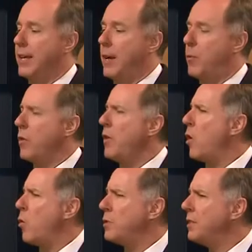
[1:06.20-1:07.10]
uh, we're
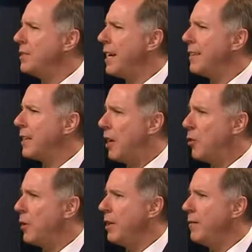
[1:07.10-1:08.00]
the only state in the
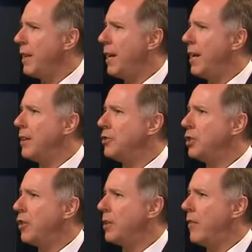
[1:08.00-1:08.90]
country that had
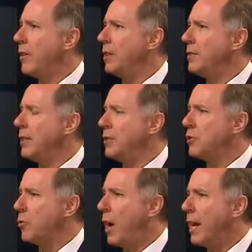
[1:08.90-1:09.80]
shared governance
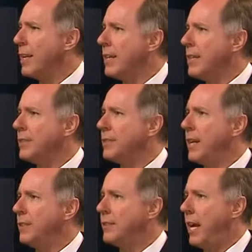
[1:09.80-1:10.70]
enshrined in
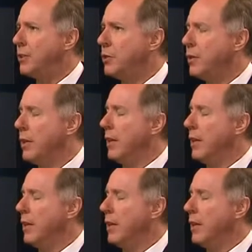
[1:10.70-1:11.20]
state statute.